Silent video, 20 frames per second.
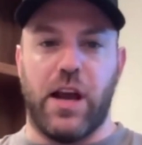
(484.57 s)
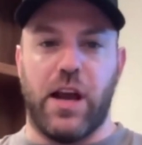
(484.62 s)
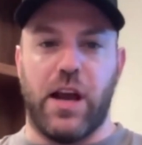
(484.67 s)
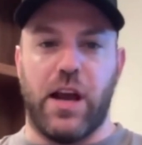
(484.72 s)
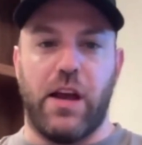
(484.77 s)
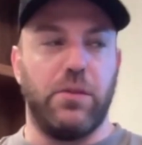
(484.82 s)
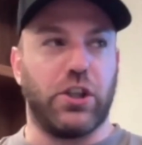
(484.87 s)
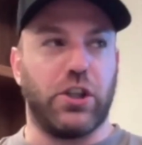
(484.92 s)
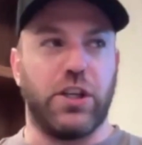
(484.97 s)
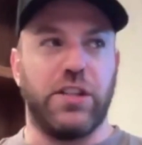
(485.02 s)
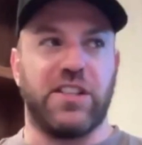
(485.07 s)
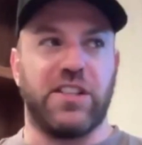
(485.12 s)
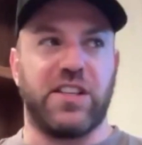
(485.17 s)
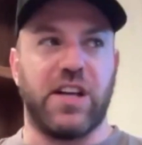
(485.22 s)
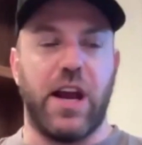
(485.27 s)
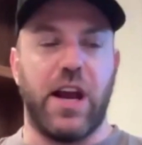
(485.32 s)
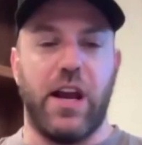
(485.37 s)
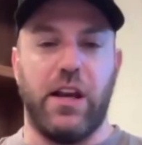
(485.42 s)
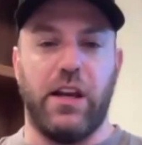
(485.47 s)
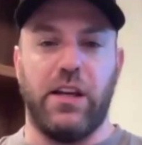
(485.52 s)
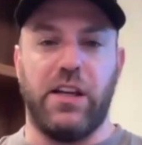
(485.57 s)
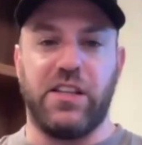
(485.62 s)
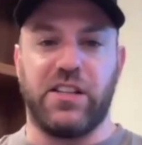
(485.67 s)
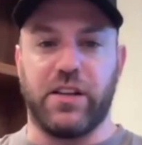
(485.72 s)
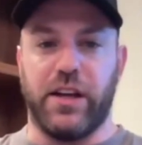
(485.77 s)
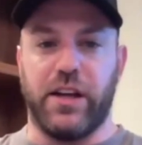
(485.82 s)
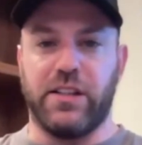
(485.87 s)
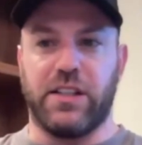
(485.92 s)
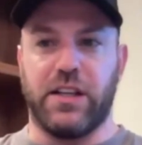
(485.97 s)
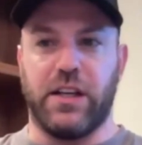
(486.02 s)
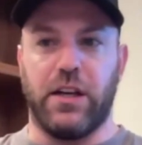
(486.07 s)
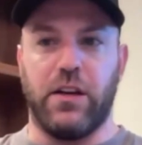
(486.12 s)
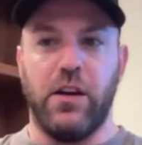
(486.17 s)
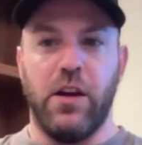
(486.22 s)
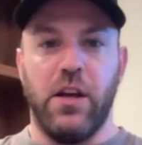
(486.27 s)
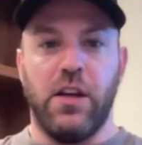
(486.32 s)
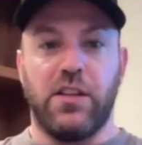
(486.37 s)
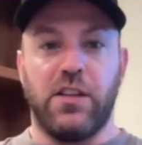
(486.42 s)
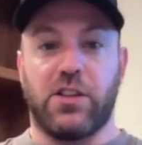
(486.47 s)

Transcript: at Michigan State in East Lansing.